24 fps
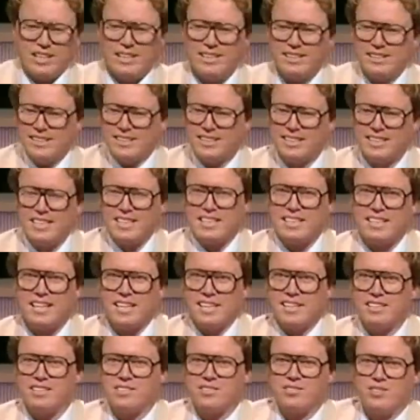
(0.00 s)
going. 750.
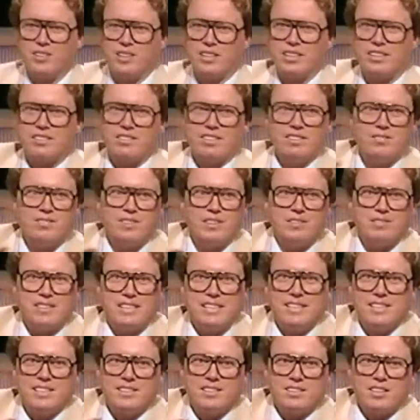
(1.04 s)
Here we go.
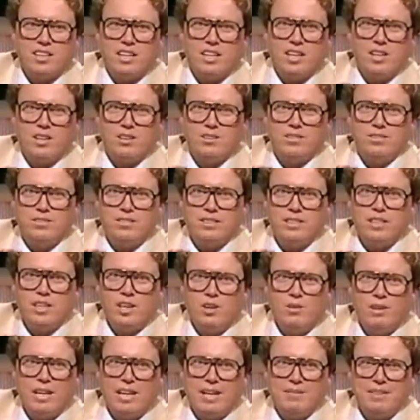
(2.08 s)
4350. Let's go. No
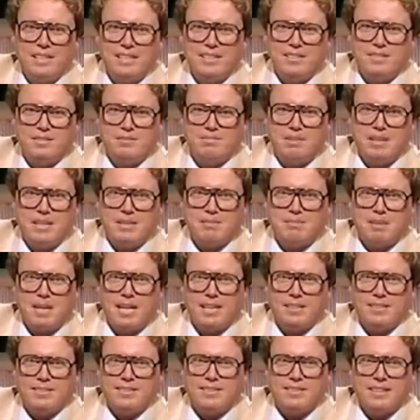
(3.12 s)
whammies, big
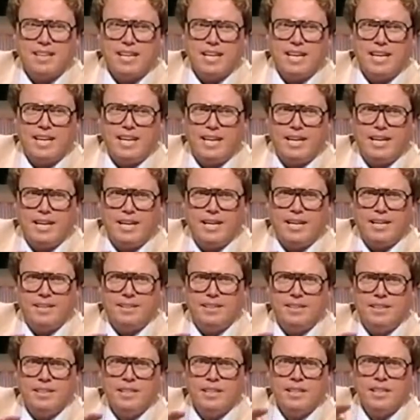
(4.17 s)
bucks,
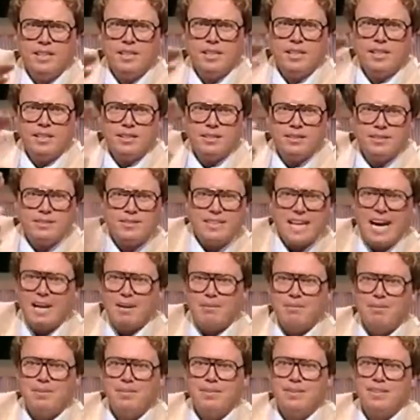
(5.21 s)
and
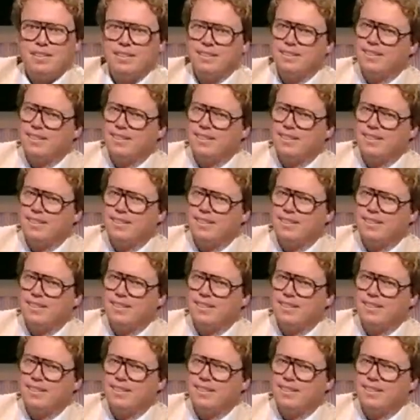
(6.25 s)
Stop at